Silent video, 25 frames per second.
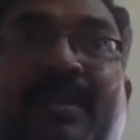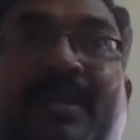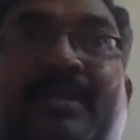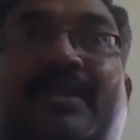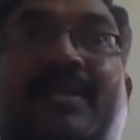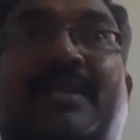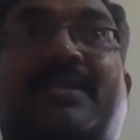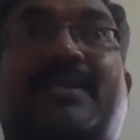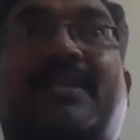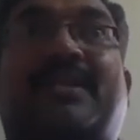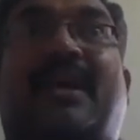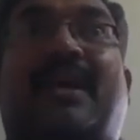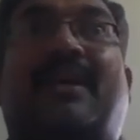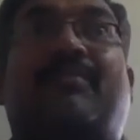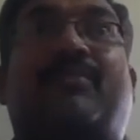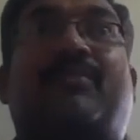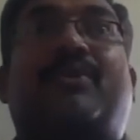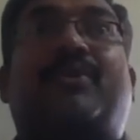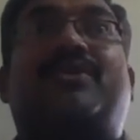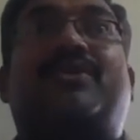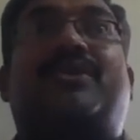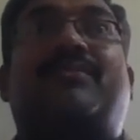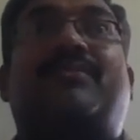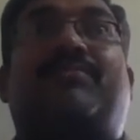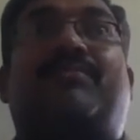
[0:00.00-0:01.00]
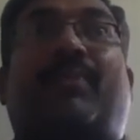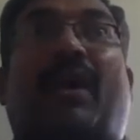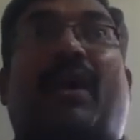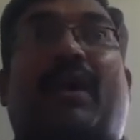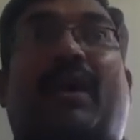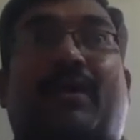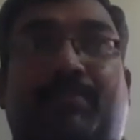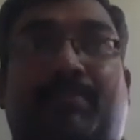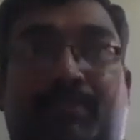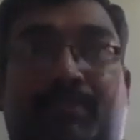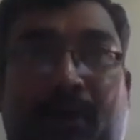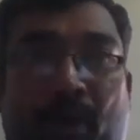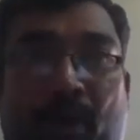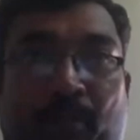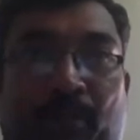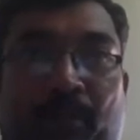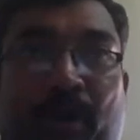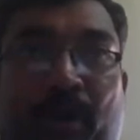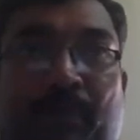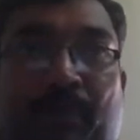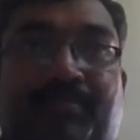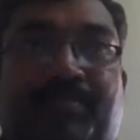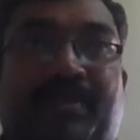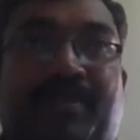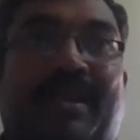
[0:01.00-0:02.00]
This is our most important
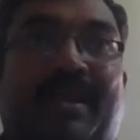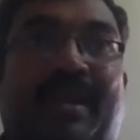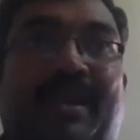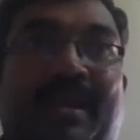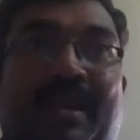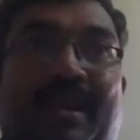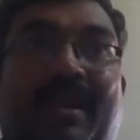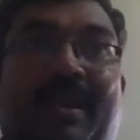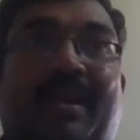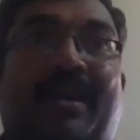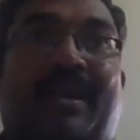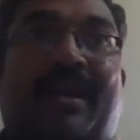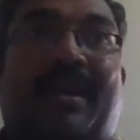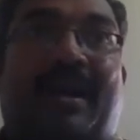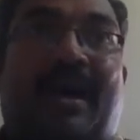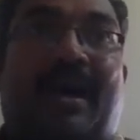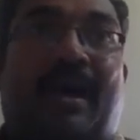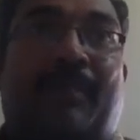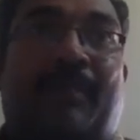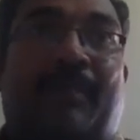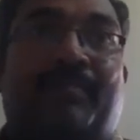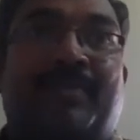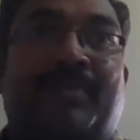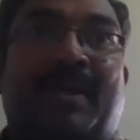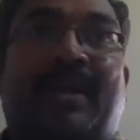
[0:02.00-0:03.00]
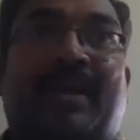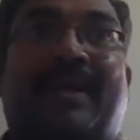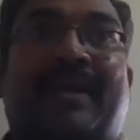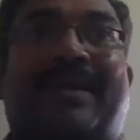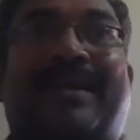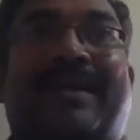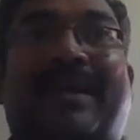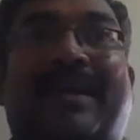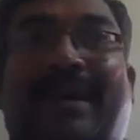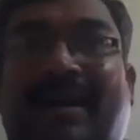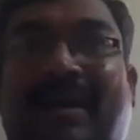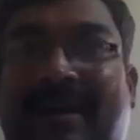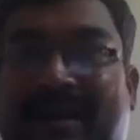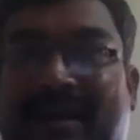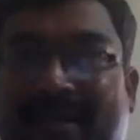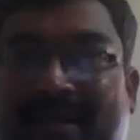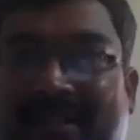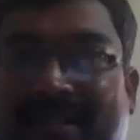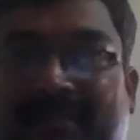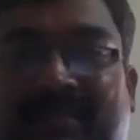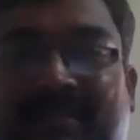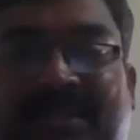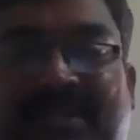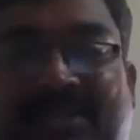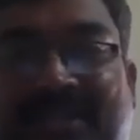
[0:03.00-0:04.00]
problem in
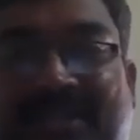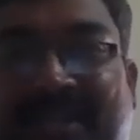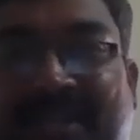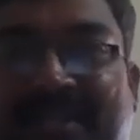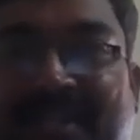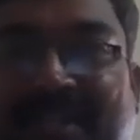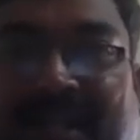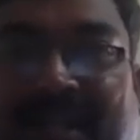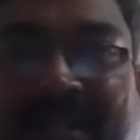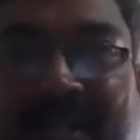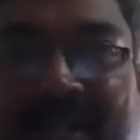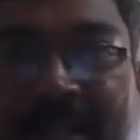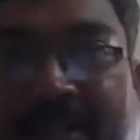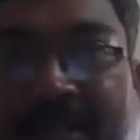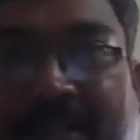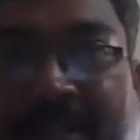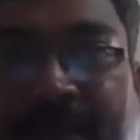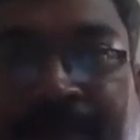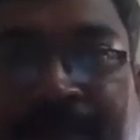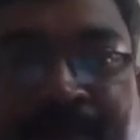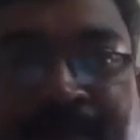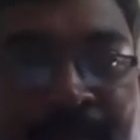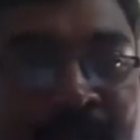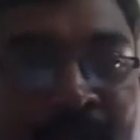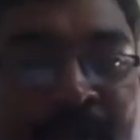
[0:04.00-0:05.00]
civil engineering sectors.